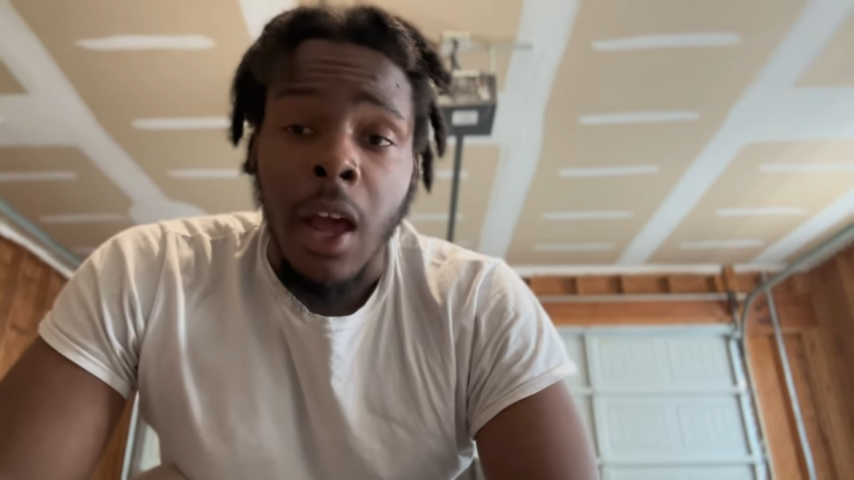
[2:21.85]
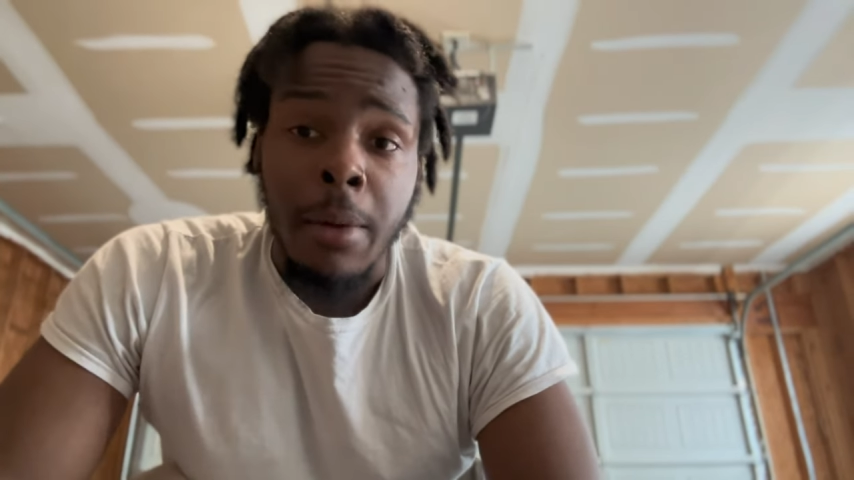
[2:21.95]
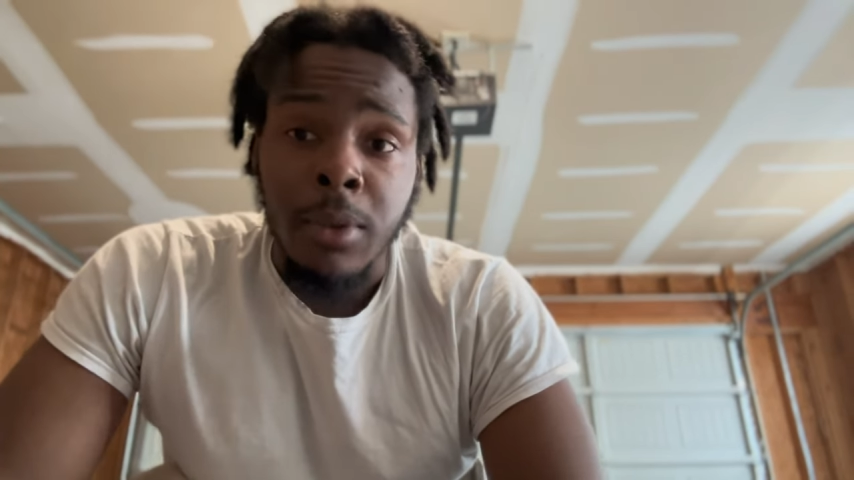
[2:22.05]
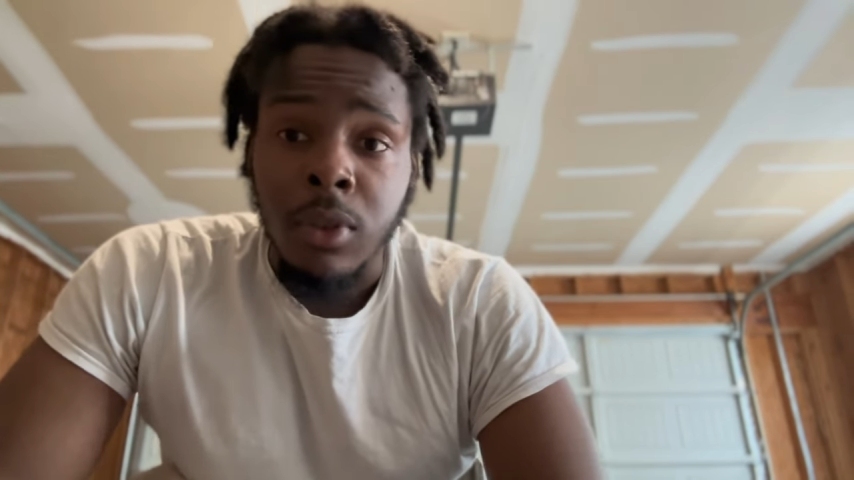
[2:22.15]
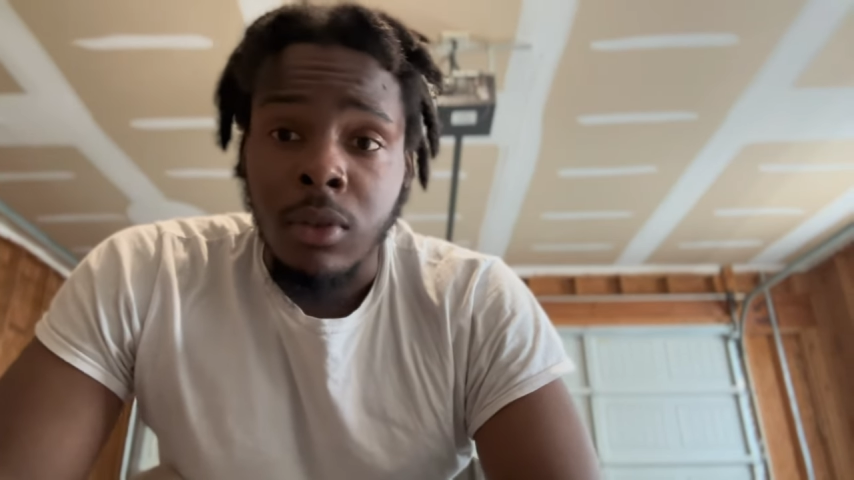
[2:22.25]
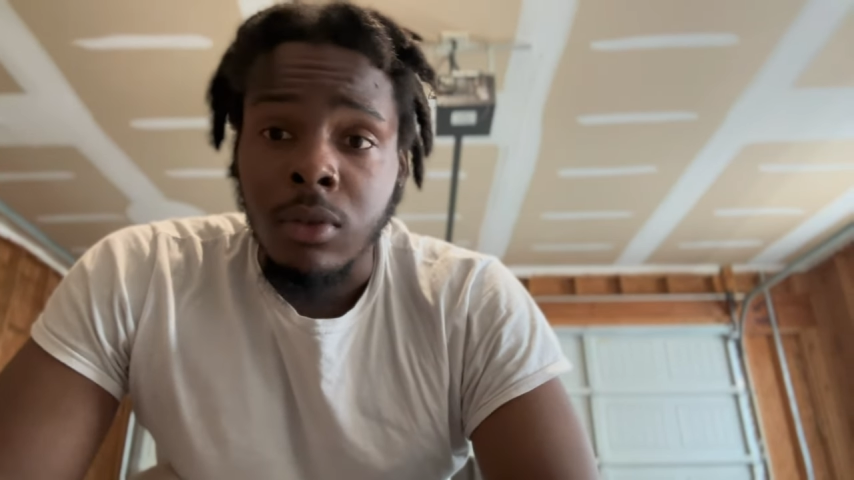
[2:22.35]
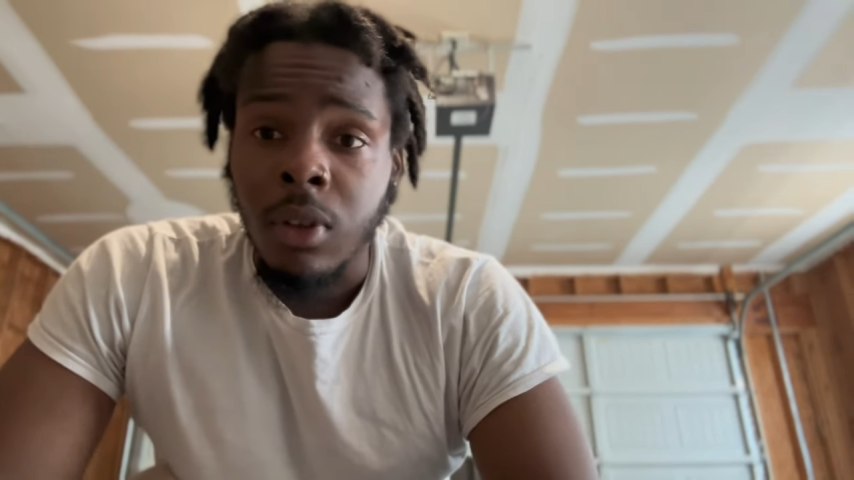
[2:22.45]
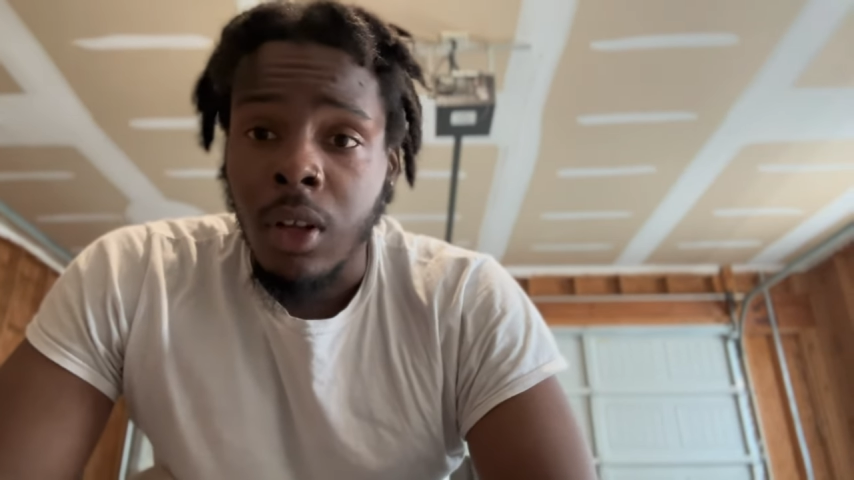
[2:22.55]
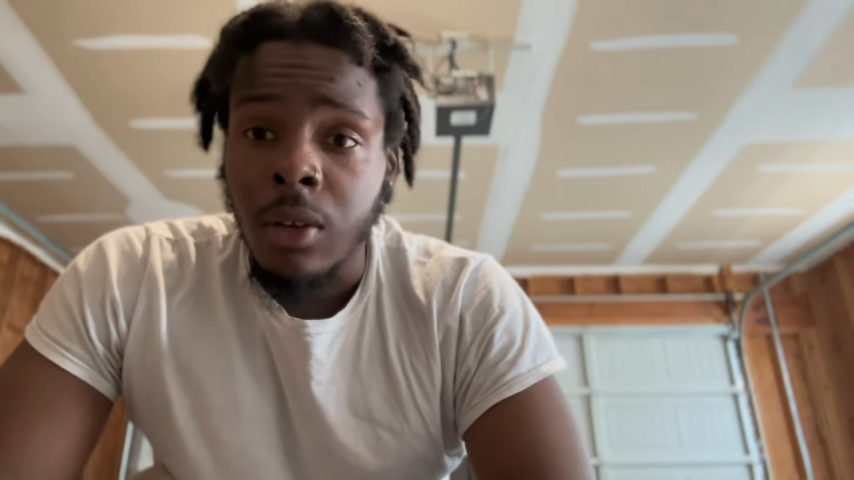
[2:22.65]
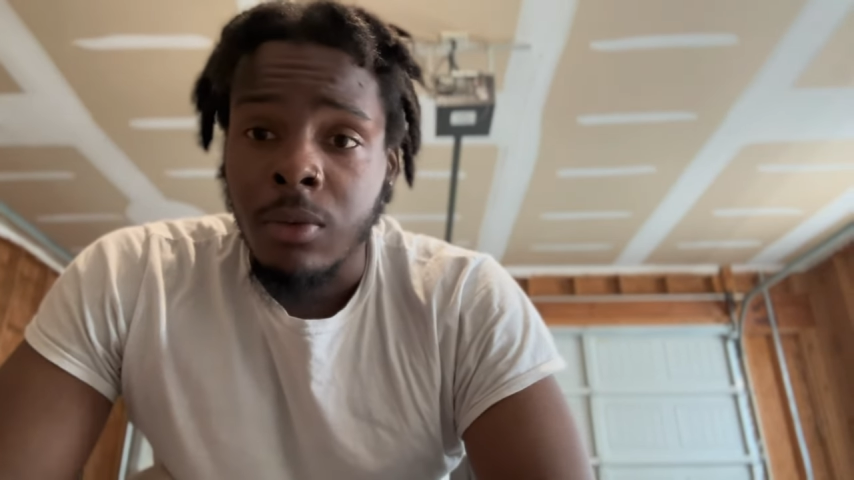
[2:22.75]

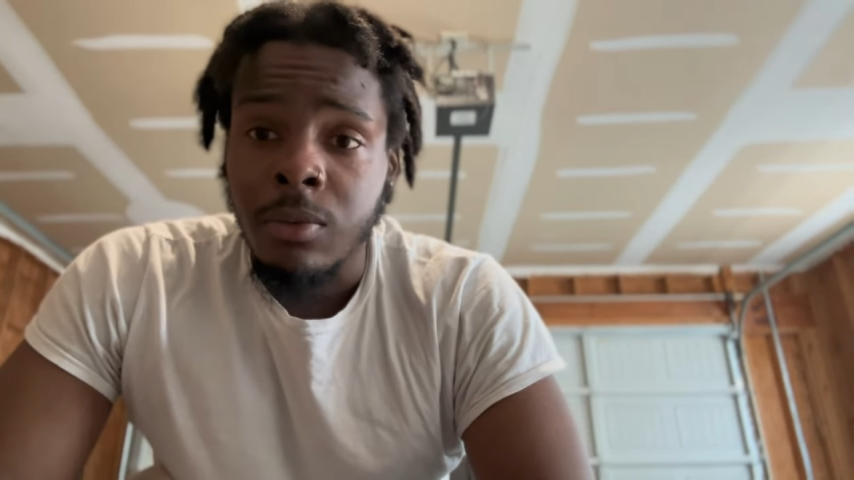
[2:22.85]
absolutely